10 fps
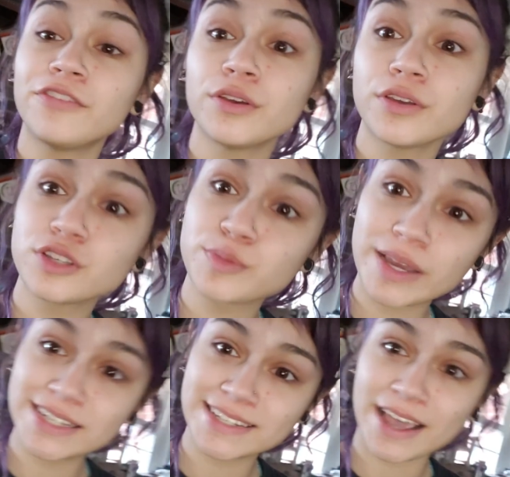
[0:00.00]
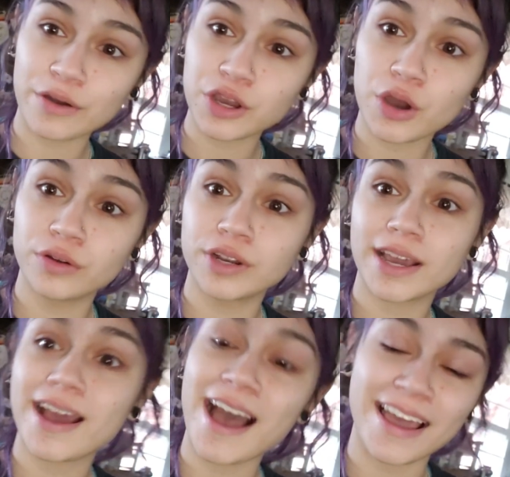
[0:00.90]
If you use my discount code
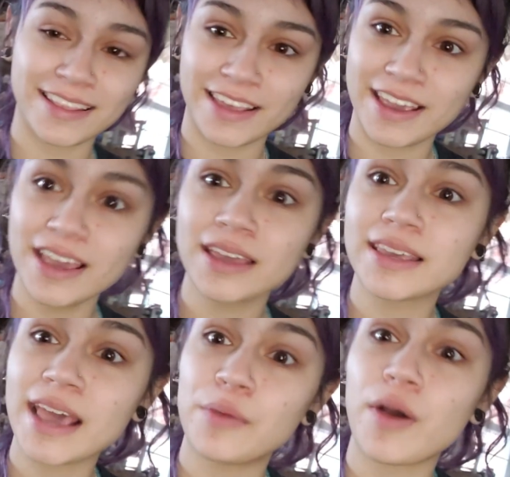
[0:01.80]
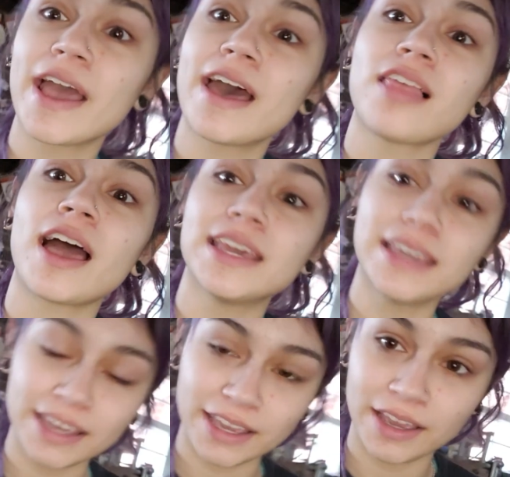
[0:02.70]
Kylie,
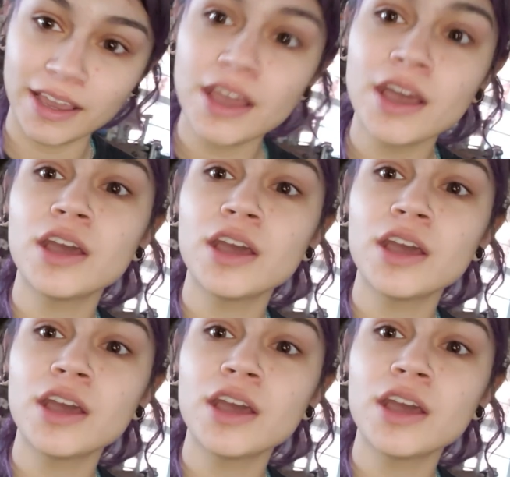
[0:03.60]
K-Y-L-I-E,